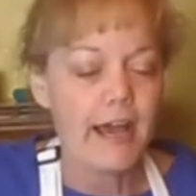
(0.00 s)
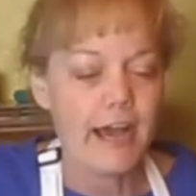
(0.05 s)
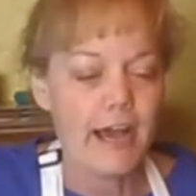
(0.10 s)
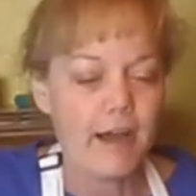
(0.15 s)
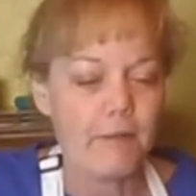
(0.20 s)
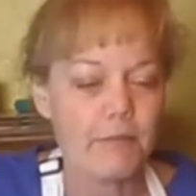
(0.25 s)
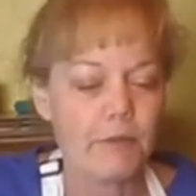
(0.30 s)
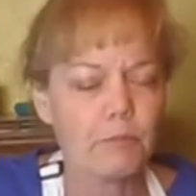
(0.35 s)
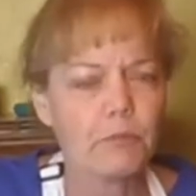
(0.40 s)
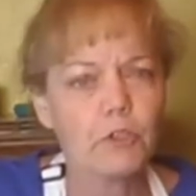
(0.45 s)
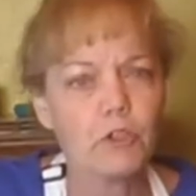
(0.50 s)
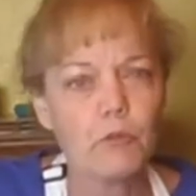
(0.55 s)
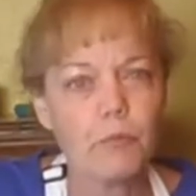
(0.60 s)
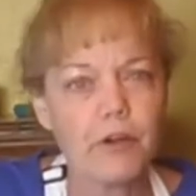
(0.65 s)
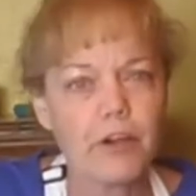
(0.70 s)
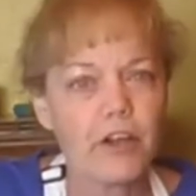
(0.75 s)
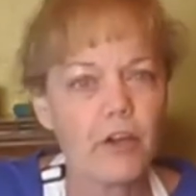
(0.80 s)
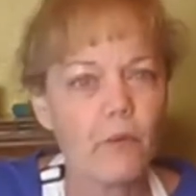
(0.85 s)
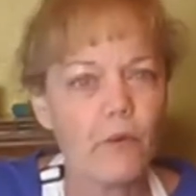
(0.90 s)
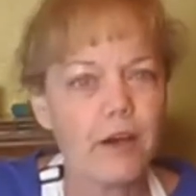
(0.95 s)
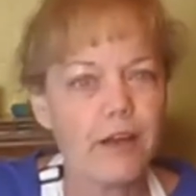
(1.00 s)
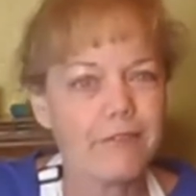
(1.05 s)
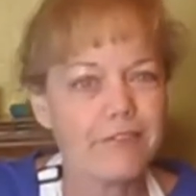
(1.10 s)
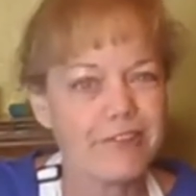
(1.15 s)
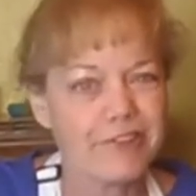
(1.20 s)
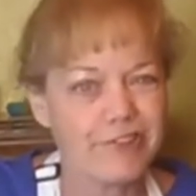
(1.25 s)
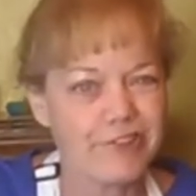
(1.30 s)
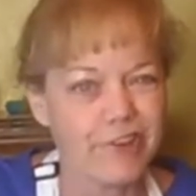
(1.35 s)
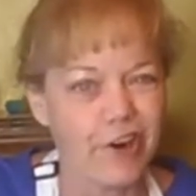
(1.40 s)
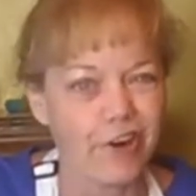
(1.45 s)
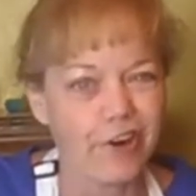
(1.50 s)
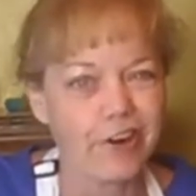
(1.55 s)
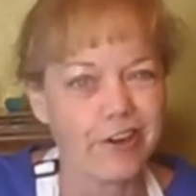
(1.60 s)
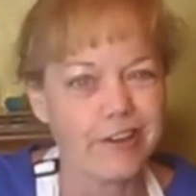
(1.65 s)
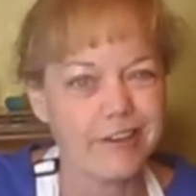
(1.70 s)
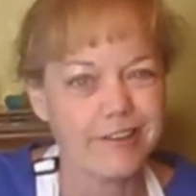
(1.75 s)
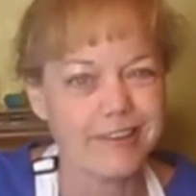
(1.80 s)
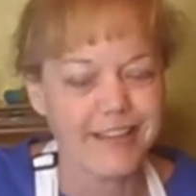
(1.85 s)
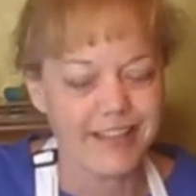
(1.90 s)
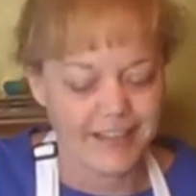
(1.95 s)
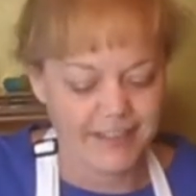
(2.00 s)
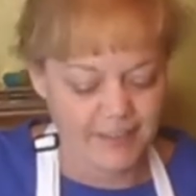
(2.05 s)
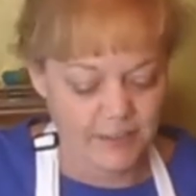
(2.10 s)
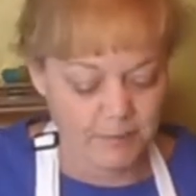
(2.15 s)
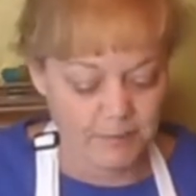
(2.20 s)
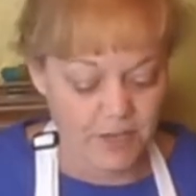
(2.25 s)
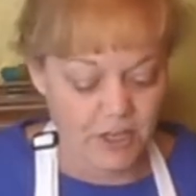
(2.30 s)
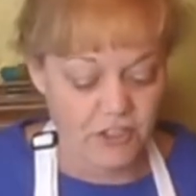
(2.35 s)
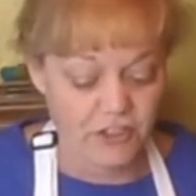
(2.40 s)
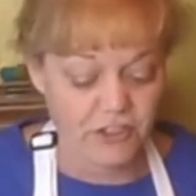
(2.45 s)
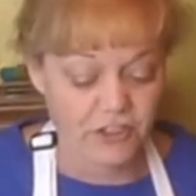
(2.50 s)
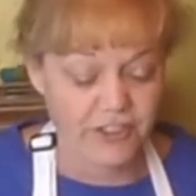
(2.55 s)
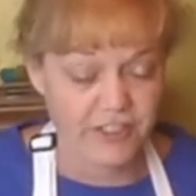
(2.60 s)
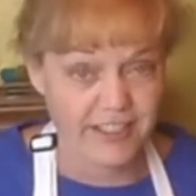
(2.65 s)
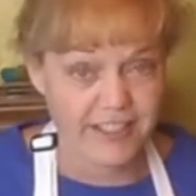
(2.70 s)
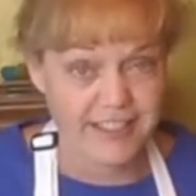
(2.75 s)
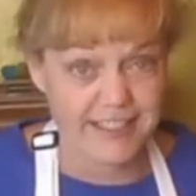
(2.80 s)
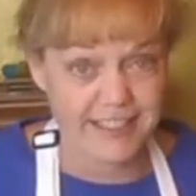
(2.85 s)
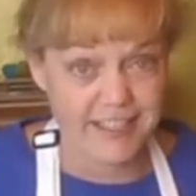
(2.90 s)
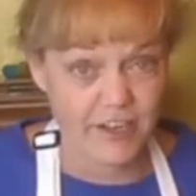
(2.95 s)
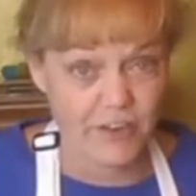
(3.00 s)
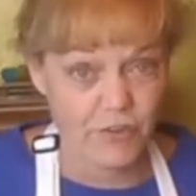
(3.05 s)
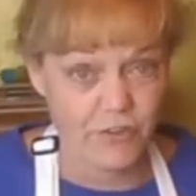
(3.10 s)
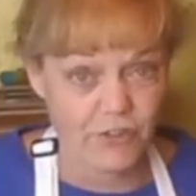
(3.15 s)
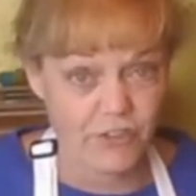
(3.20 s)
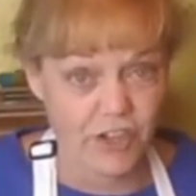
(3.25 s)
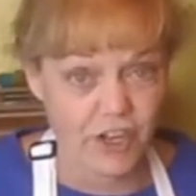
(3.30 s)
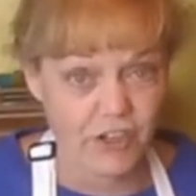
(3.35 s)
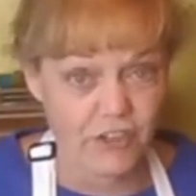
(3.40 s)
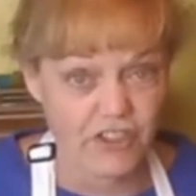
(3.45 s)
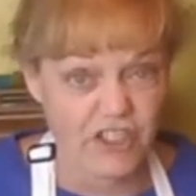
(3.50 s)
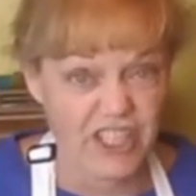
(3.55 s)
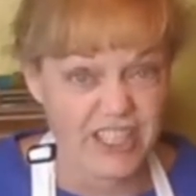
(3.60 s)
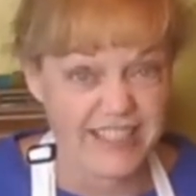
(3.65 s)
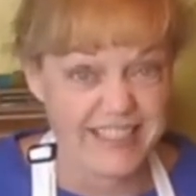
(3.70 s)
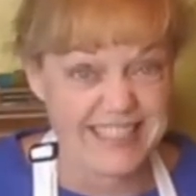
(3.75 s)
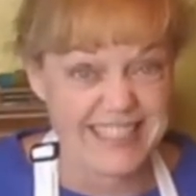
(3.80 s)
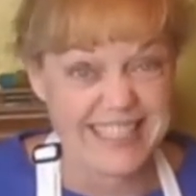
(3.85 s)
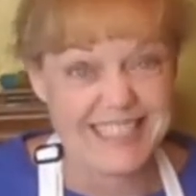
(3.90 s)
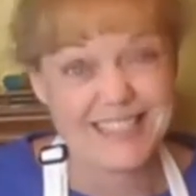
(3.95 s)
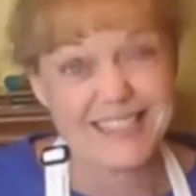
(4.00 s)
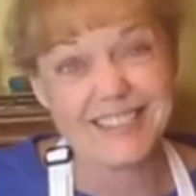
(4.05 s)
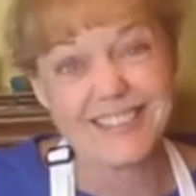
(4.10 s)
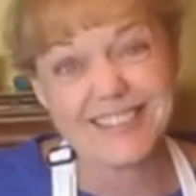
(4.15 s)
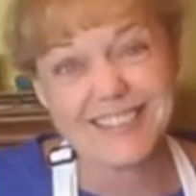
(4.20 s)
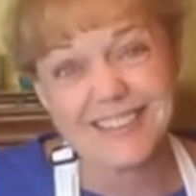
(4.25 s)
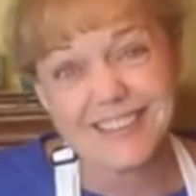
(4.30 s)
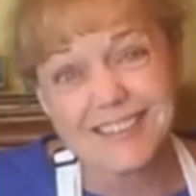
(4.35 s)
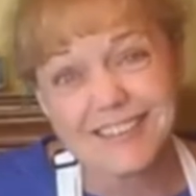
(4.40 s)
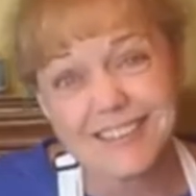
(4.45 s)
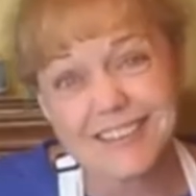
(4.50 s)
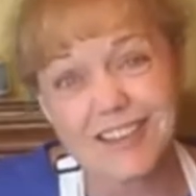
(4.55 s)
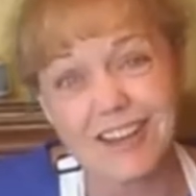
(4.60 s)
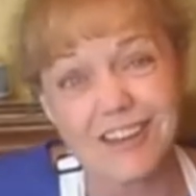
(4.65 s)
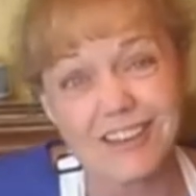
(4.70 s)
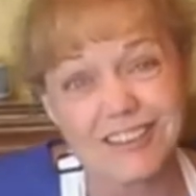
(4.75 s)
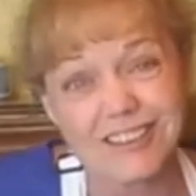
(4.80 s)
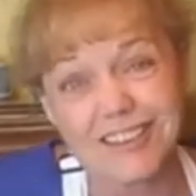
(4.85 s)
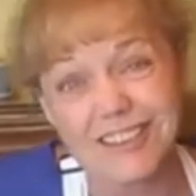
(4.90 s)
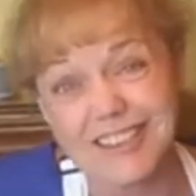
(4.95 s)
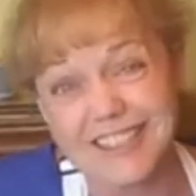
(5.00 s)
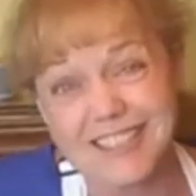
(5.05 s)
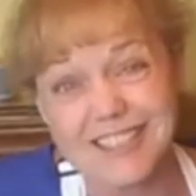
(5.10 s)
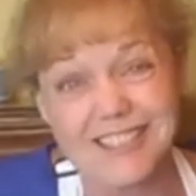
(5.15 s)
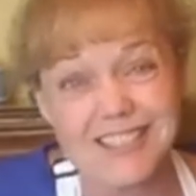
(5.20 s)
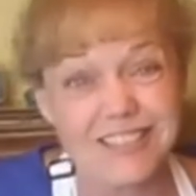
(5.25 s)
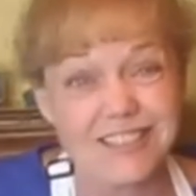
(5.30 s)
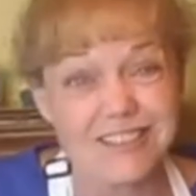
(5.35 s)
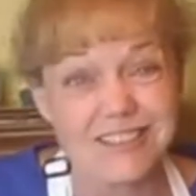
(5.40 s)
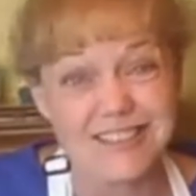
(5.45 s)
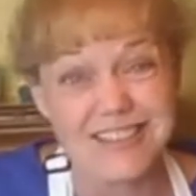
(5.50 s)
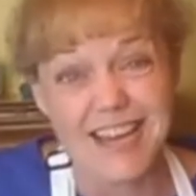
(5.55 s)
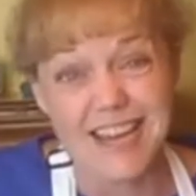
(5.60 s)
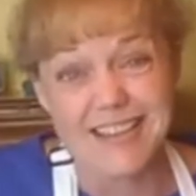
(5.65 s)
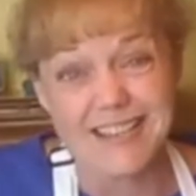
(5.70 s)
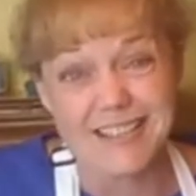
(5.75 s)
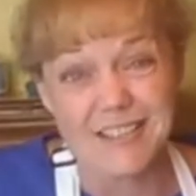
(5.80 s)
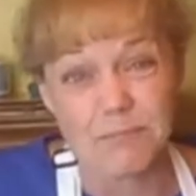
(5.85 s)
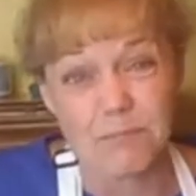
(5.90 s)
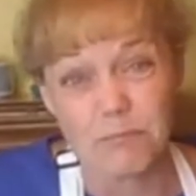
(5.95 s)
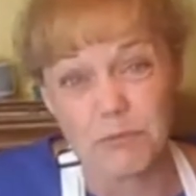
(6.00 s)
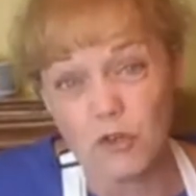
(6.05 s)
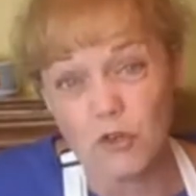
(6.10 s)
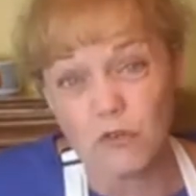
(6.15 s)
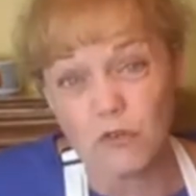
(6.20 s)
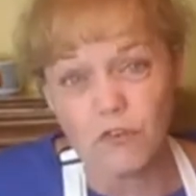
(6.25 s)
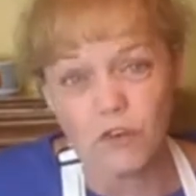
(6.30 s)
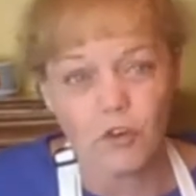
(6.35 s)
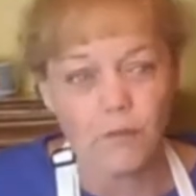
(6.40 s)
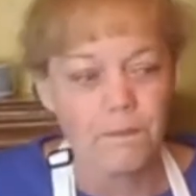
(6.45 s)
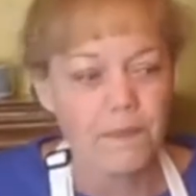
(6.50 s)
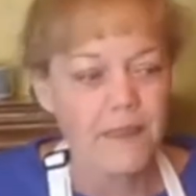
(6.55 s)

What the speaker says: The blueberry one was dark, especially because I used dark chia seeds, so it's a little dark looking, so it's not as beautiful.